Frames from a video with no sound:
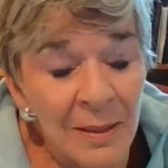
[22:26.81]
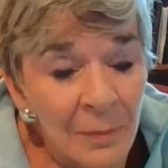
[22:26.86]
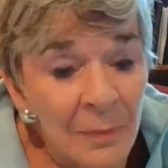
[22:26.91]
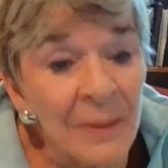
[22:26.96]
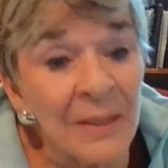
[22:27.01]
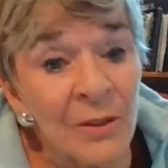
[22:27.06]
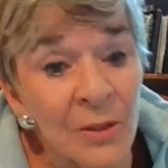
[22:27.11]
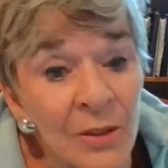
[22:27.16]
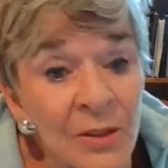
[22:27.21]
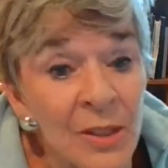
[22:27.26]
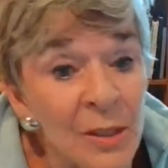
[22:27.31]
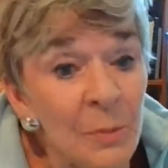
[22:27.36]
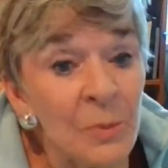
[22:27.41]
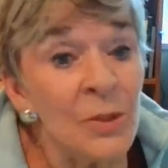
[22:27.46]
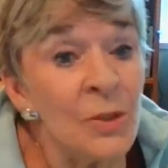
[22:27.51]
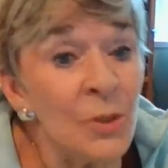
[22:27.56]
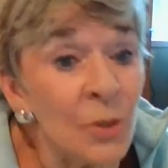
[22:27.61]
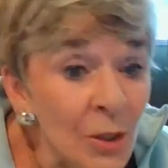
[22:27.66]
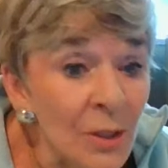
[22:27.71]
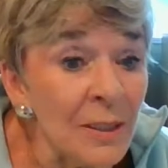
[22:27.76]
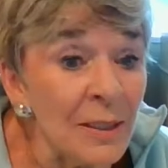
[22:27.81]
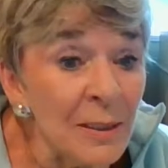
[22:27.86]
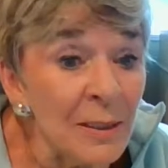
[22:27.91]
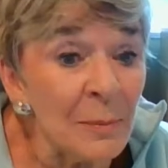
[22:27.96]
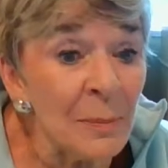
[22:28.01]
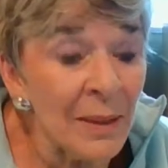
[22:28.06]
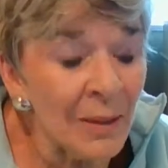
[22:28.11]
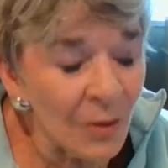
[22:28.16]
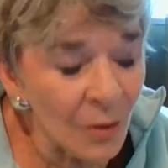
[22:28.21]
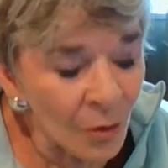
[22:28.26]
because he was talking
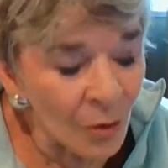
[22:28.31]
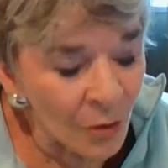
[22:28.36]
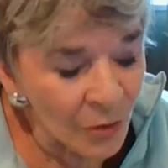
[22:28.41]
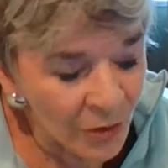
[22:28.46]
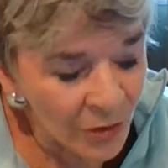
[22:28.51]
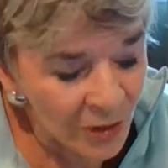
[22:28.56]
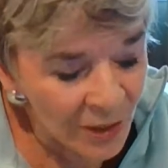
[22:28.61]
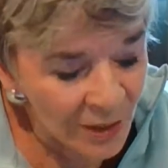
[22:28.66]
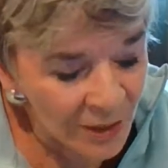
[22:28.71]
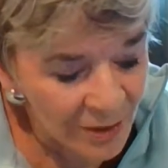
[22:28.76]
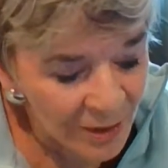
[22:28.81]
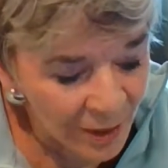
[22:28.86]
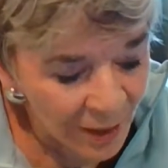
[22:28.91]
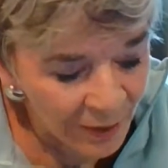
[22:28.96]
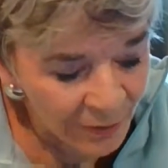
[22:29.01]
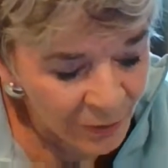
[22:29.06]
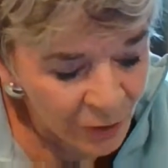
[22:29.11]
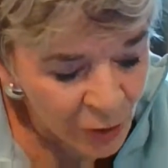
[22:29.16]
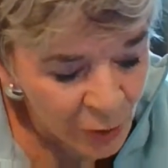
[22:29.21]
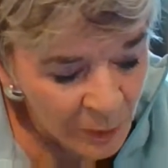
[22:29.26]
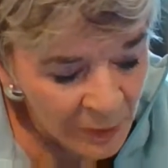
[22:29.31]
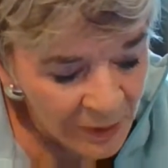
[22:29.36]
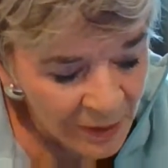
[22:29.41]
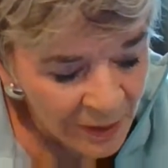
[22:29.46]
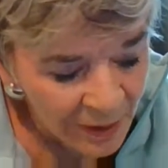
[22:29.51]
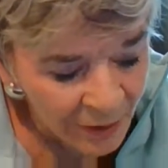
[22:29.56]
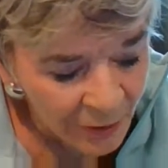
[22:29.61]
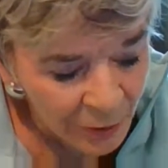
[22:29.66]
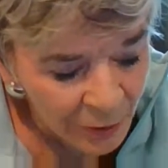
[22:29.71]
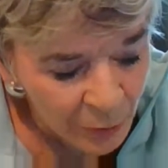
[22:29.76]
about all the things that I've just been
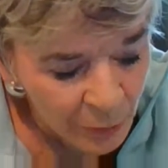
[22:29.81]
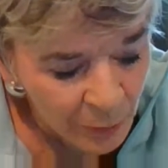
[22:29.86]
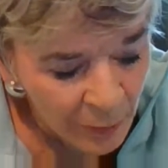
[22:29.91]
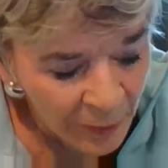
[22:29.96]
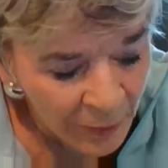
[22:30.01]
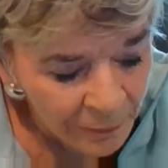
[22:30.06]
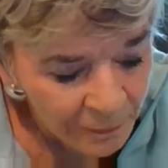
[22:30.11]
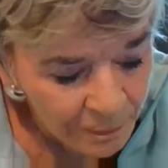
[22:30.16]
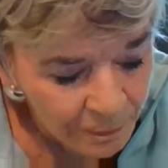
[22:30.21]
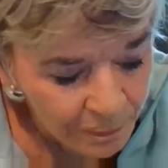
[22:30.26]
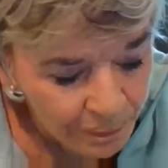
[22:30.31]
telling you about.